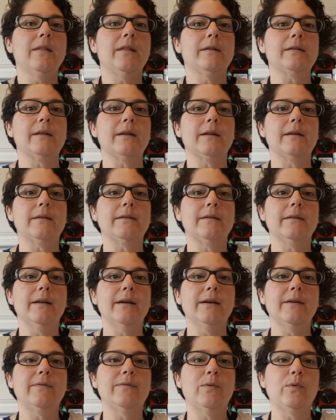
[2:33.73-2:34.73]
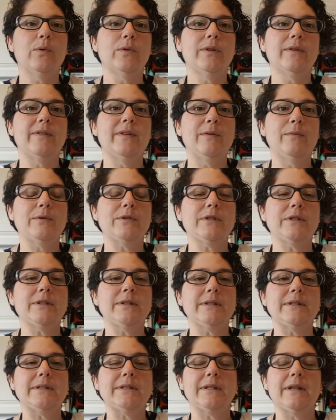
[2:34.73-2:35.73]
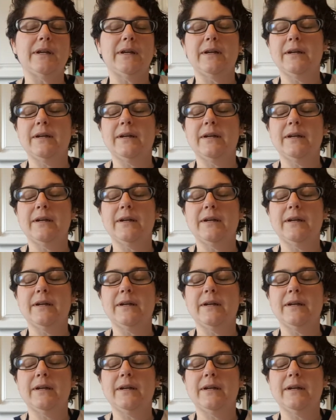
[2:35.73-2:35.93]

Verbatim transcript: that the kids like for the sandwiches.